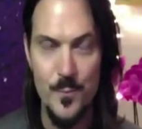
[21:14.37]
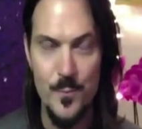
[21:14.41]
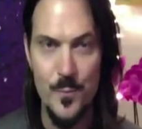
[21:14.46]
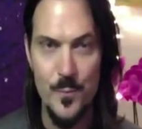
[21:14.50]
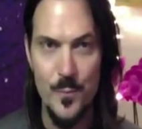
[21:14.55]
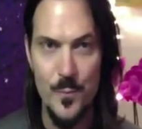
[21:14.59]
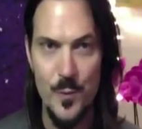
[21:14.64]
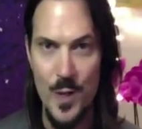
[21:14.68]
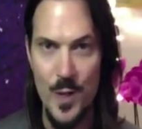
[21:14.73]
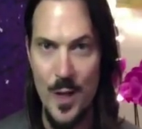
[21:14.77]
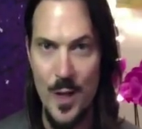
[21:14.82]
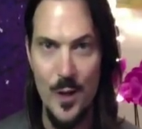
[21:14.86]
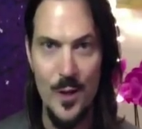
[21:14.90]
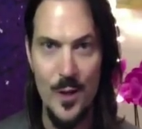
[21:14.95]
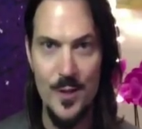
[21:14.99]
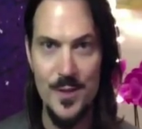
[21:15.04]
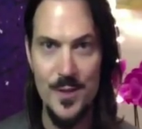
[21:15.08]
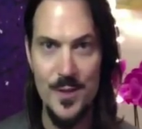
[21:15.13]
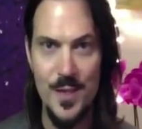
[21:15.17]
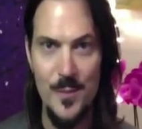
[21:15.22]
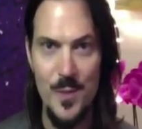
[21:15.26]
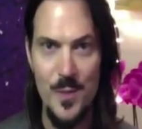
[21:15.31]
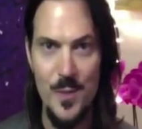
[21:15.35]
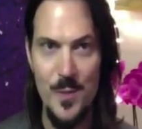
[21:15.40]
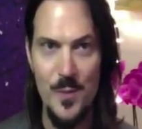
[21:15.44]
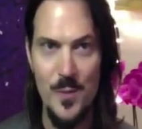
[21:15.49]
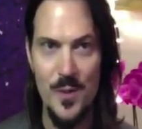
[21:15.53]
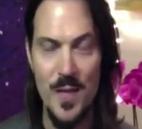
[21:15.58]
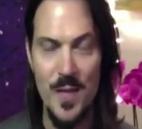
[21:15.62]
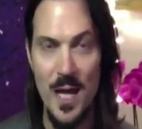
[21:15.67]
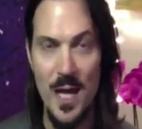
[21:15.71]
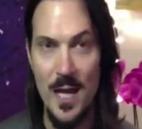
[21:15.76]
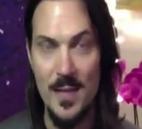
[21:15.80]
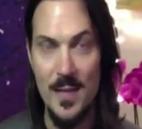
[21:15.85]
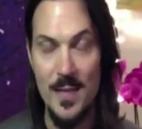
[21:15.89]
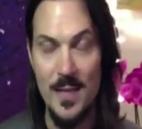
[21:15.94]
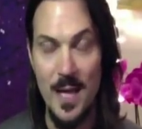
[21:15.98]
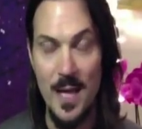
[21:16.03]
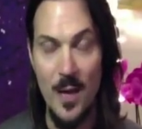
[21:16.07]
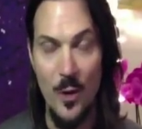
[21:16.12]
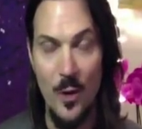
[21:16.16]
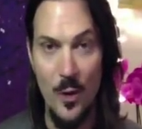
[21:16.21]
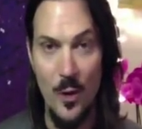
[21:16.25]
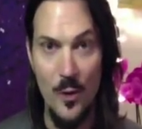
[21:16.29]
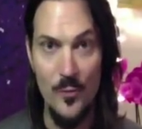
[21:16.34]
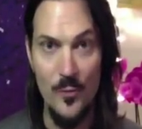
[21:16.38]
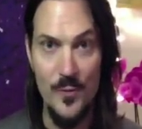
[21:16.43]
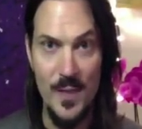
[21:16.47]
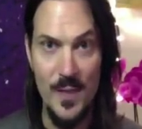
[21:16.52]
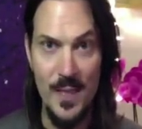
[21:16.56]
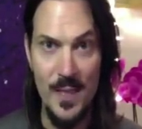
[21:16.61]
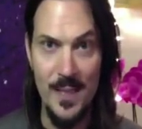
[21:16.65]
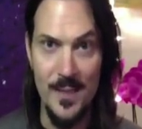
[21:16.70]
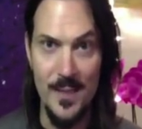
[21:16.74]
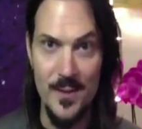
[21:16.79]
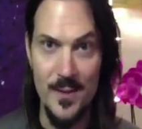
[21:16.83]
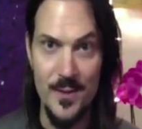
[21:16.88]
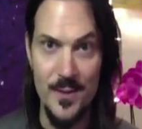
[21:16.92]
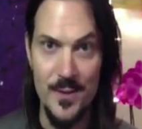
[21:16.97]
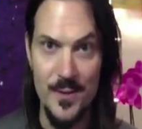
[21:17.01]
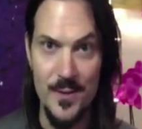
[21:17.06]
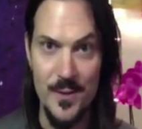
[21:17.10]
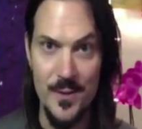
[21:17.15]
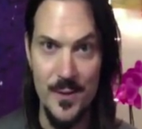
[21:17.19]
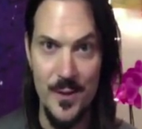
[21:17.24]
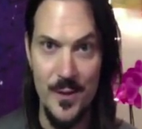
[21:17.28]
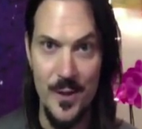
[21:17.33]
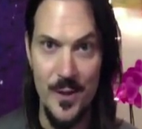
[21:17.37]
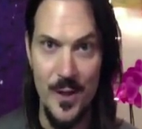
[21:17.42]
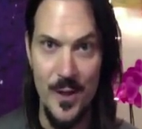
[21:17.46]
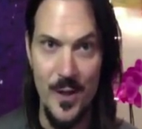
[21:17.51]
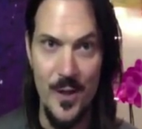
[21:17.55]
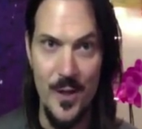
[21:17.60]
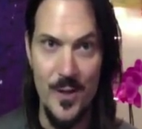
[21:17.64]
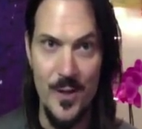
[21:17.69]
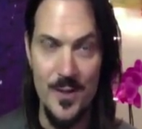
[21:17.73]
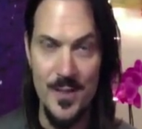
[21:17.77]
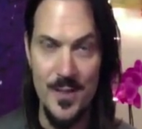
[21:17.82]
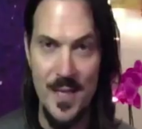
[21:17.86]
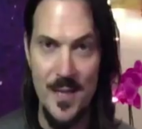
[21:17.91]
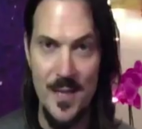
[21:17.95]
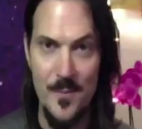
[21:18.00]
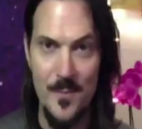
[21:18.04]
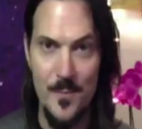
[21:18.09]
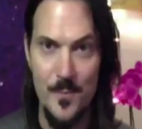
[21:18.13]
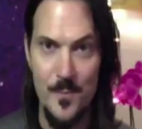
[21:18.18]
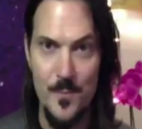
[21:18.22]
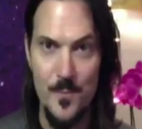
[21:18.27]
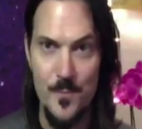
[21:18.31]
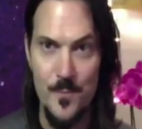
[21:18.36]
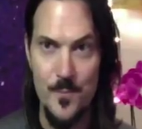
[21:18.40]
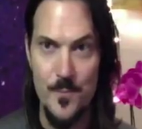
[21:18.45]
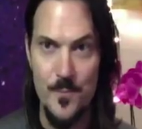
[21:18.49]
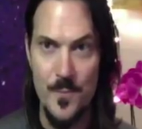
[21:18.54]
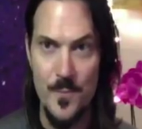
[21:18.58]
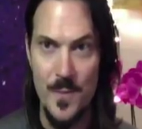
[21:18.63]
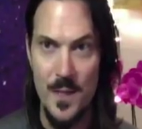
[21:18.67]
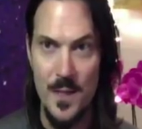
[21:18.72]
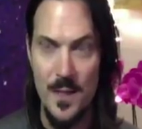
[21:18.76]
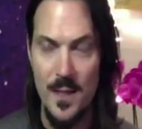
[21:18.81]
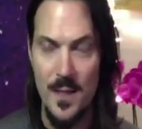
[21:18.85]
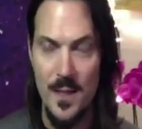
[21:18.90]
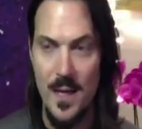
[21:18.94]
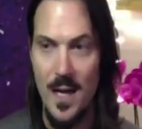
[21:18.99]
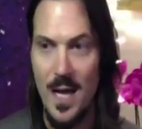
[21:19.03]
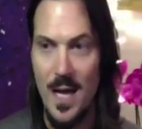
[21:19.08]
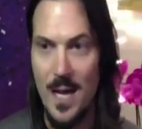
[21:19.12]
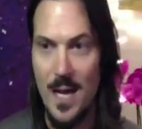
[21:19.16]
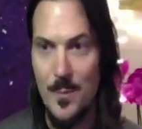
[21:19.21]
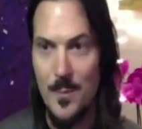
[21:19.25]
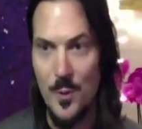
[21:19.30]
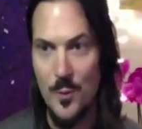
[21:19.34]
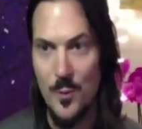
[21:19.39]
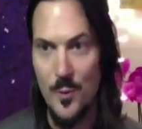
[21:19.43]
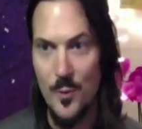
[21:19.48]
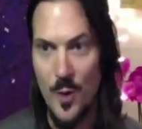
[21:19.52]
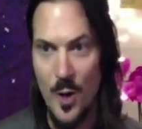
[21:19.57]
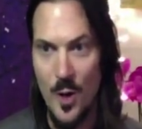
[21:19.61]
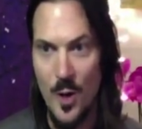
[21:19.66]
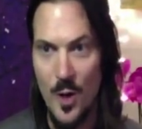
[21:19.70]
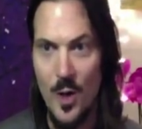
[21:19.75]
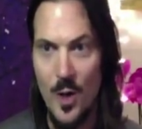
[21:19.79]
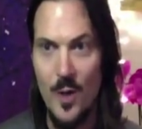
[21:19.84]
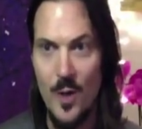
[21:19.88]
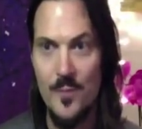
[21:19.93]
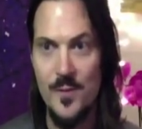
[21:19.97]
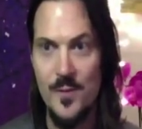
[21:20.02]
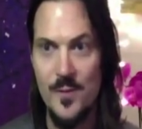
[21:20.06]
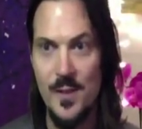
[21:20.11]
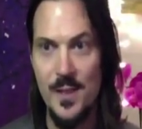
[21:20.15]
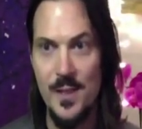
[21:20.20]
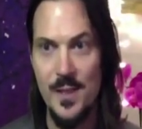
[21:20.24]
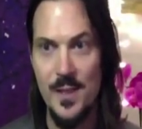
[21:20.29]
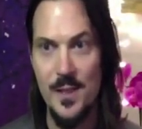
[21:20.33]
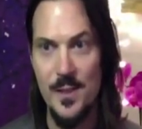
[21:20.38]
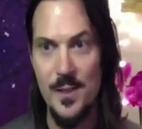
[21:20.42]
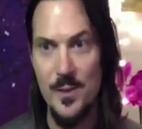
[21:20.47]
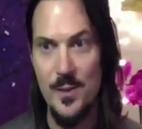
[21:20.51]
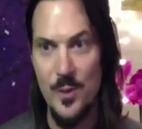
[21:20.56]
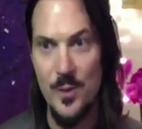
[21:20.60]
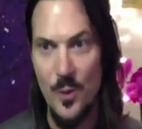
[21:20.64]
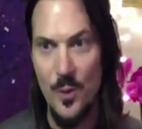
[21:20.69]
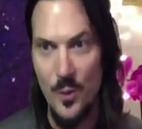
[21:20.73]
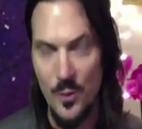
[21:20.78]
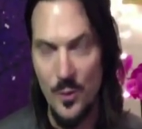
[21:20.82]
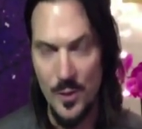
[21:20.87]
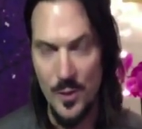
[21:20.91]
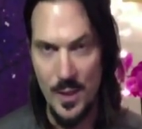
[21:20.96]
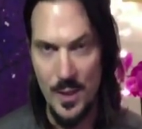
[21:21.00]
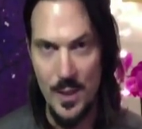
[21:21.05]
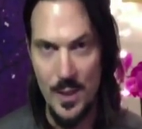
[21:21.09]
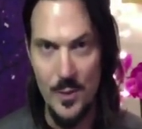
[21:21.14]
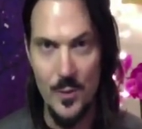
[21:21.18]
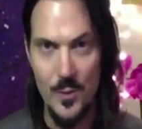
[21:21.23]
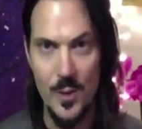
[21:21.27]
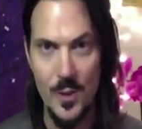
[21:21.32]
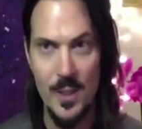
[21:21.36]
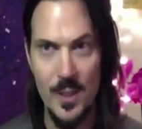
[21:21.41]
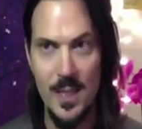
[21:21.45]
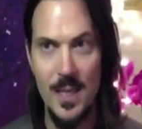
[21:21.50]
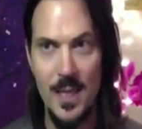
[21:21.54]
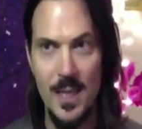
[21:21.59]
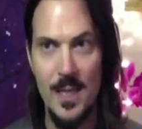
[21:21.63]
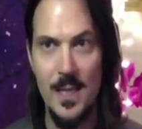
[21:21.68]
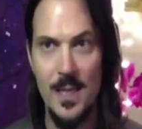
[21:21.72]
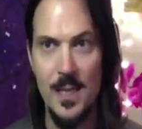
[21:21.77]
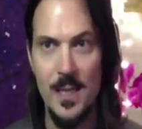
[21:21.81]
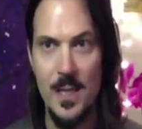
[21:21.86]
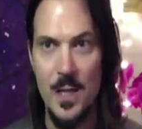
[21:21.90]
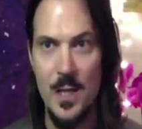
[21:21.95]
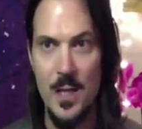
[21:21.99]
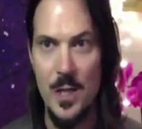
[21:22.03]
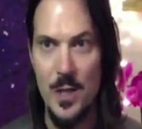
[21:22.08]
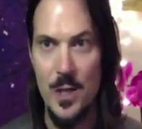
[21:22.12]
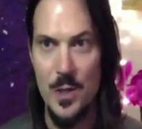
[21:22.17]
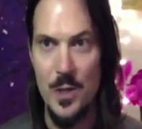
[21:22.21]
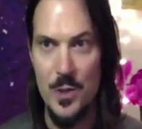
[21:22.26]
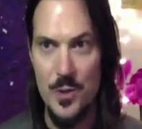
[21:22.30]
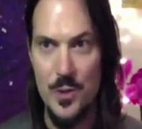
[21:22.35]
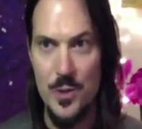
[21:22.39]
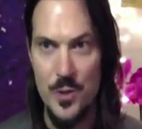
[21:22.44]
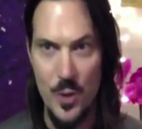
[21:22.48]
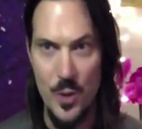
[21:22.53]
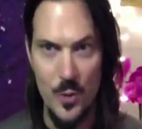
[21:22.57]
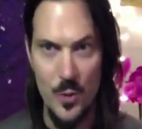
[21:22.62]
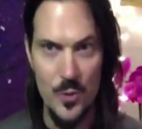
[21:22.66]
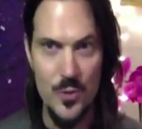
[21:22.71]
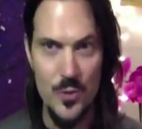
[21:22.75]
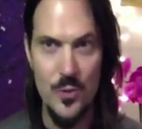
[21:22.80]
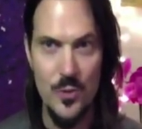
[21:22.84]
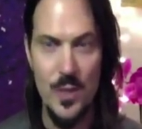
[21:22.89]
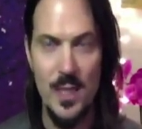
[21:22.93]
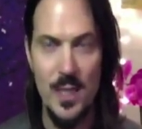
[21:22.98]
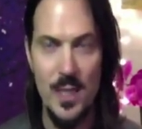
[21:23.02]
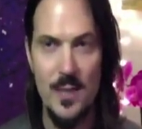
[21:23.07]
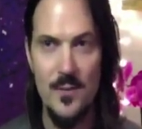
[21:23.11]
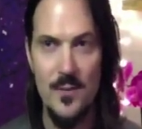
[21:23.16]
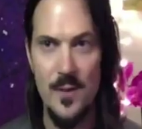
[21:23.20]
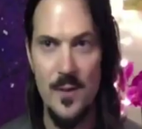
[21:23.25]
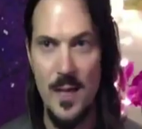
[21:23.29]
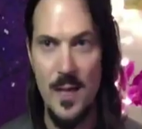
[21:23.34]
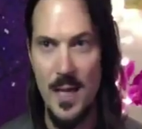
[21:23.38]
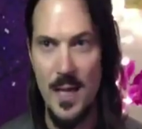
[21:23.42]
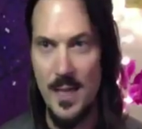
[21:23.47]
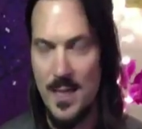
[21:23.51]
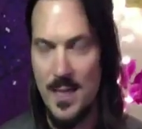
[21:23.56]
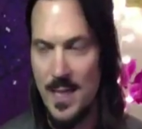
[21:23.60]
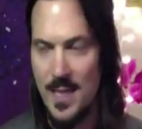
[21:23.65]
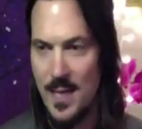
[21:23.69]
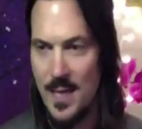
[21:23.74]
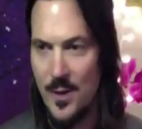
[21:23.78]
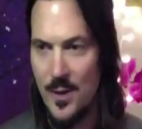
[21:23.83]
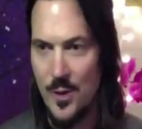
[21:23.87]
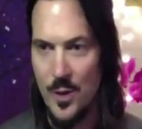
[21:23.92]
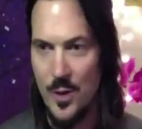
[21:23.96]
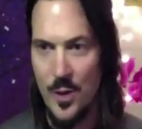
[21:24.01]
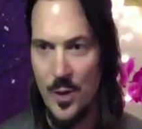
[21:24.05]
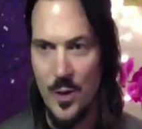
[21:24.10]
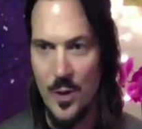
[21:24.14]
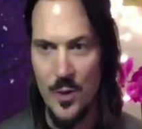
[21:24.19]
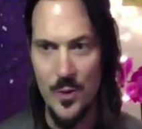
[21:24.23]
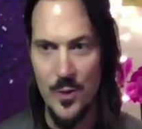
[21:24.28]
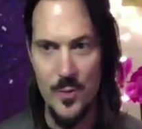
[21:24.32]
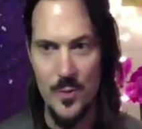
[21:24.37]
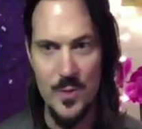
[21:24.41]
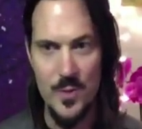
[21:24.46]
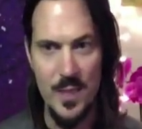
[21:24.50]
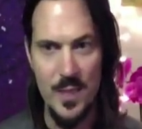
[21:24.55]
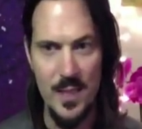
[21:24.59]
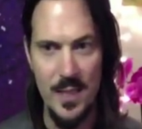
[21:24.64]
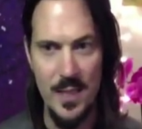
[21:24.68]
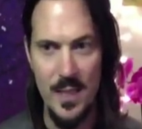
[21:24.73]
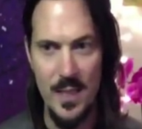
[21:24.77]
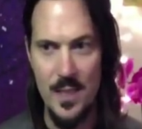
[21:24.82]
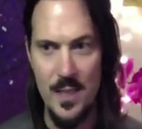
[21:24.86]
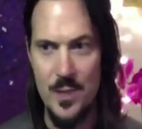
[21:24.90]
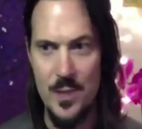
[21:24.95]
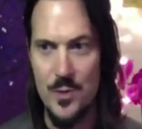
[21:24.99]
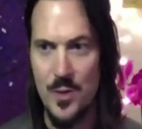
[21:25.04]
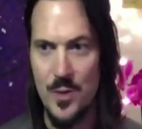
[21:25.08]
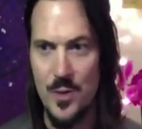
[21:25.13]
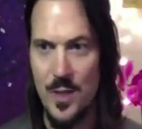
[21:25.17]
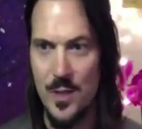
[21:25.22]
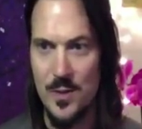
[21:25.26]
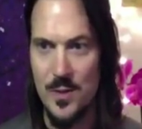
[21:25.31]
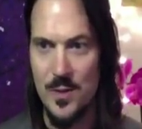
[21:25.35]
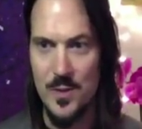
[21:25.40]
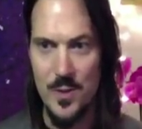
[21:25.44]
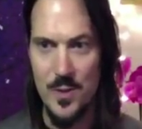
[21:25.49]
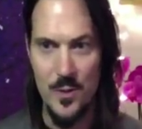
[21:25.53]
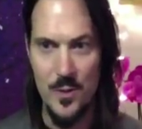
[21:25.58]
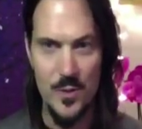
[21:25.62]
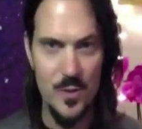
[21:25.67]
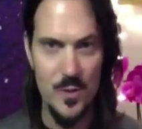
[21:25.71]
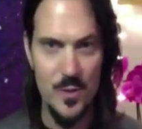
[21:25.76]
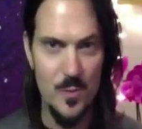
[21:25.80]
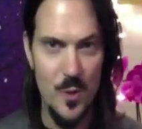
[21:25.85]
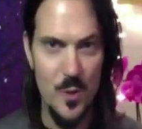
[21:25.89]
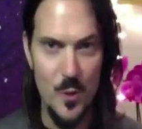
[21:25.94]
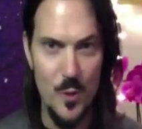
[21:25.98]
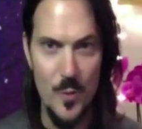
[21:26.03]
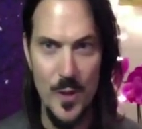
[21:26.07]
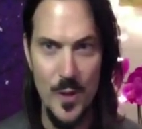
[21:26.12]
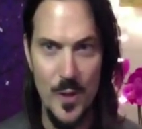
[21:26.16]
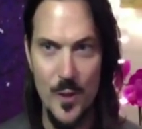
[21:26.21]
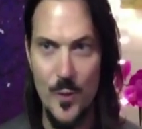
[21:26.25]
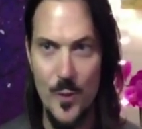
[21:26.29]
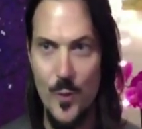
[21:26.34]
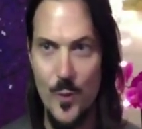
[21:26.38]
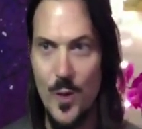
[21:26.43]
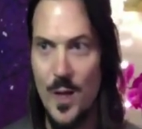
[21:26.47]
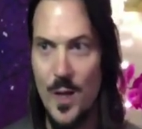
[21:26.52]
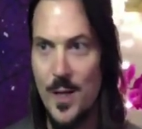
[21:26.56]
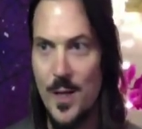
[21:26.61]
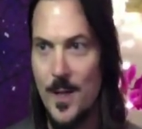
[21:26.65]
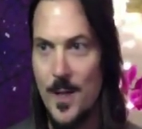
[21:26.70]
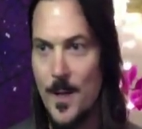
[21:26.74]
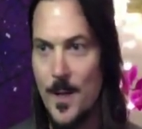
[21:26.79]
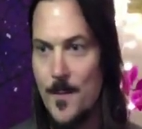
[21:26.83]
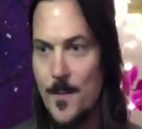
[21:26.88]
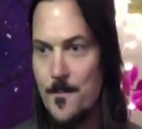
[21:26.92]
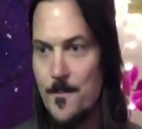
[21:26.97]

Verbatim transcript: We're not all the same people. Not, not all vegans are the same. I'm a raw vegan, only organic, don't drink any alcohol, don't take any drugs, don't smoke marijuana,